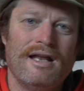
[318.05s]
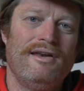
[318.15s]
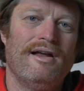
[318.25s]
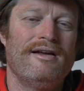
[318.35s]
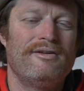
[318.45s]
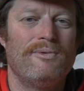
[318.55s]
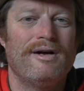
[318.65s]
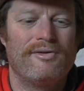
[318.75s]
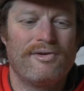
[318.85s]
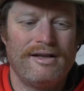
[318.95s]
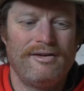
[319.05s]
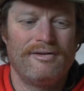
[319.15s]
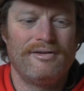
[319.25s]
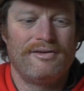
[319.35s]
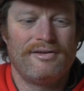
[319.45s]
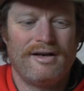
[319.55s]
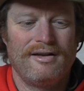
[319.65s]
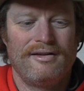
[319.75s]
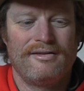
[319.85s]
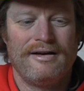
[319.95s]
nice white writing on the side
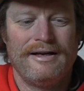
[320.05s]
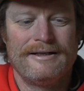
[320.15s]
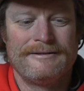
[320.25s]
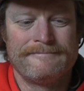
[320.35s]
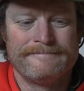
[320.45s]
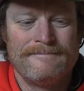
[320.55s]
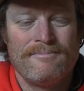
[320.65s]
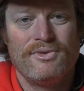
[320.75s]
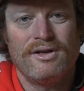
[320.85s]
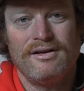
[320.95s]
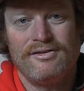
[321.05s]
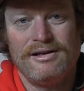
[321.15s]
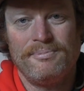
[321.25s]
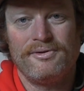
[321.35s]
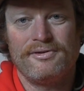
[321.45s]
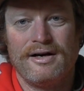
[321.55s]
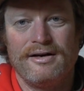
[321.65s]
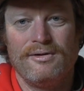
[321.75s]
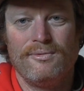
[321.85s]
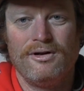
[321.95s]
of the tyre. Not the cheapest tyre
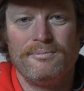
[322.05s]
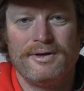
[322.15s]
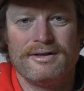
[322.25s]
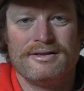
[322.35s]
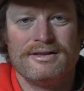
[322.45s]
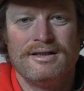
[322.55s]
in the world, but